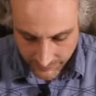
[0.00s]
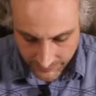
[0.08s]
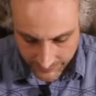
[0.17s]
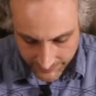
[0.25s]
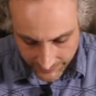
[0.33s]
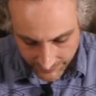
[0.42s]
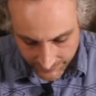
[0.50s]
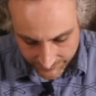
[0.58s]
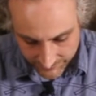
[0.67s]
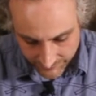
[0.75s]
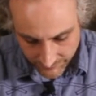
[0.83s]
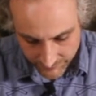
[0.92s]
get it in as
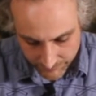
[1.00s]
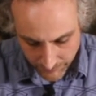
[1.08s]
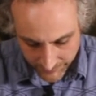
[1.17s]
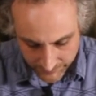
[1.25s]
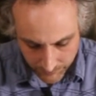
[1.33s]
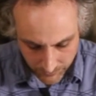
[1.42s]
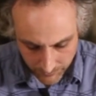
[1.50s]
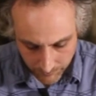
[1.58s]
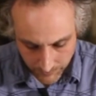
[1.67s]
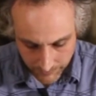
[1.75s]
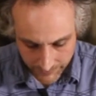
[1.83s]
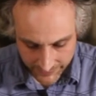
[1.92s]
snug as possible,
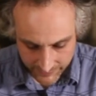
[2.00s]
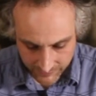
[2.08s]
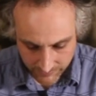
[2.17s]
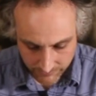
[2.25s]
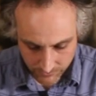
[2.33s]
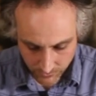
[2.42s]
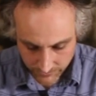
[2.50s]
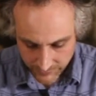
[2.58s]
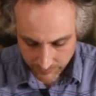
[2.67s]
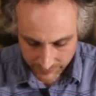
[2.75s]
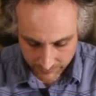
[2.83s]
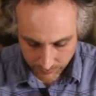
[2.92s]
but make it sure it
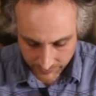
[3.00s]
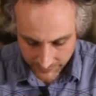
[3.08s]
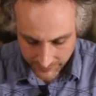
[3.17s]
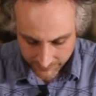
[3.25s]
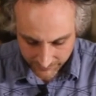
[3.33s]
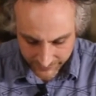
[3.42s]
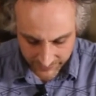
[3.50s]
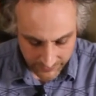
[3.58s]
spins pretty easily.